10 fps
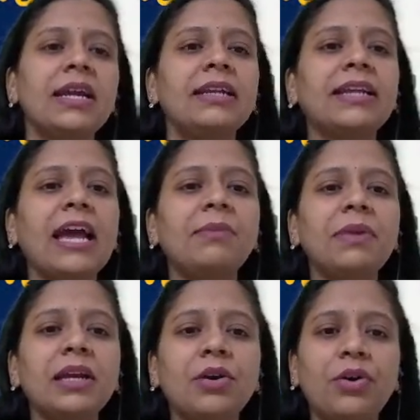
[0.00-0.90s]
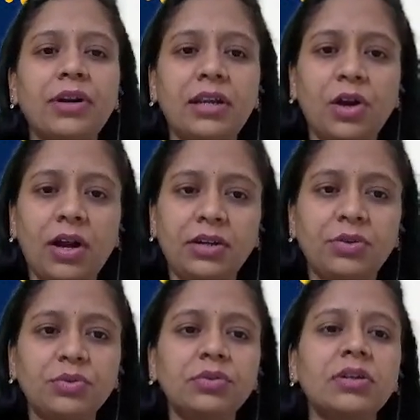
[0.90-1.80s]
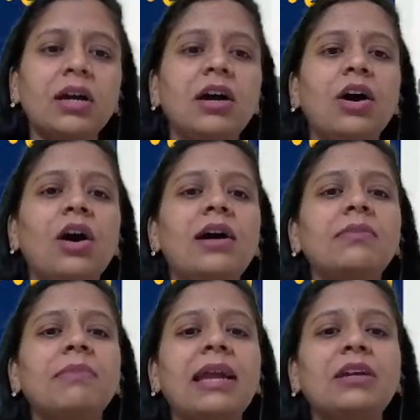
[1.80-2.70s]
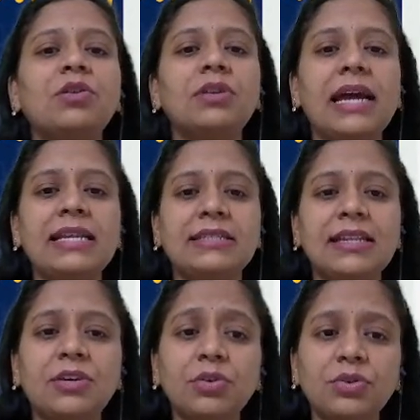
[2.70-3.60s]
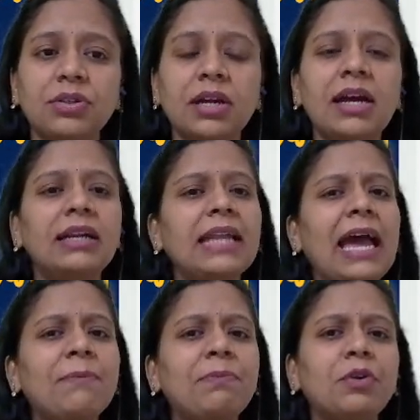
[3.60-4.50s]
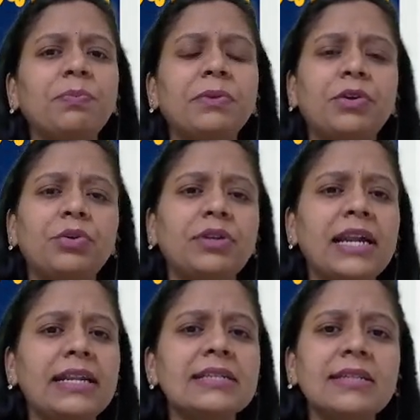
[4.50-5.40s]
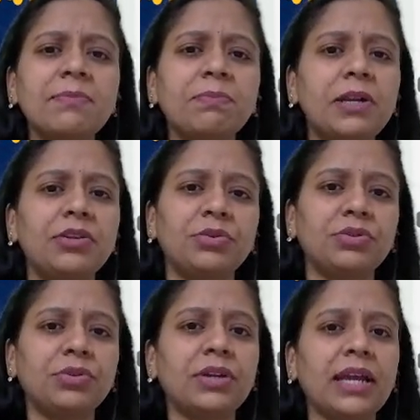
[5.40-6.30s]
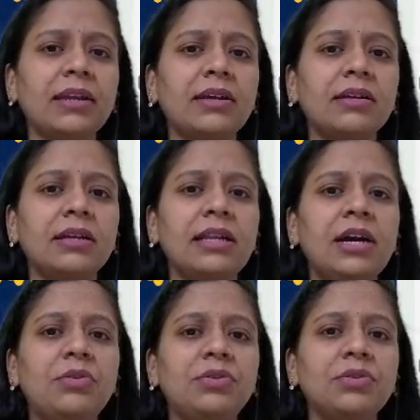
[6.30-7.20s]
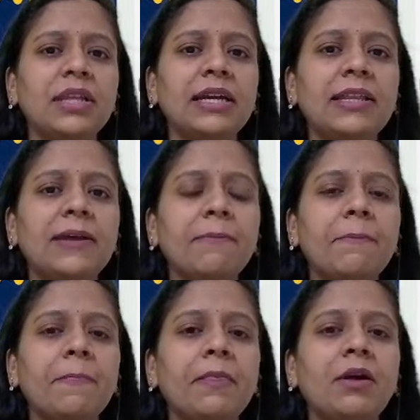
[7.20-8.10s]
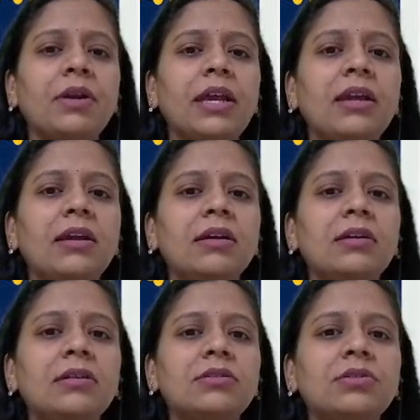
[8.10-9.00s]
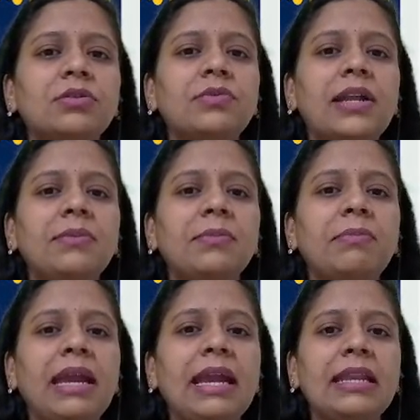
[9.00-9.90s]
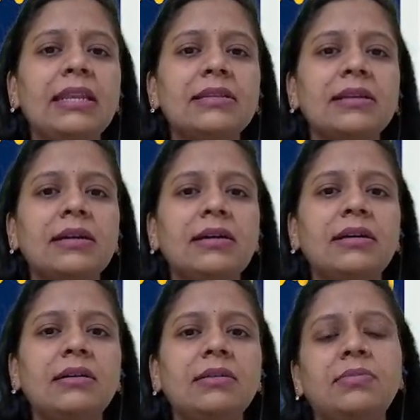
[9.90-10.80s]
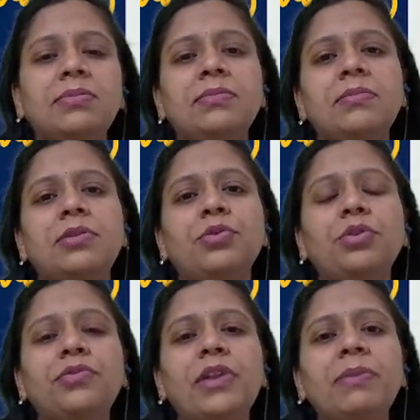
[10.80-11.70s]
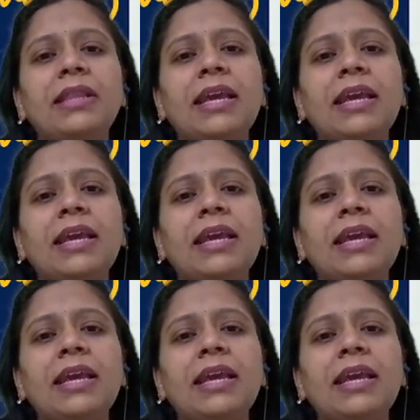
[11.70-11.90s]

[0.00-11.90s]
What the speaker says: It can be coralloid root or mycorrhizic root. Tap root ante simple root. Okay, ila untundi kada. Okay. So, one main root will be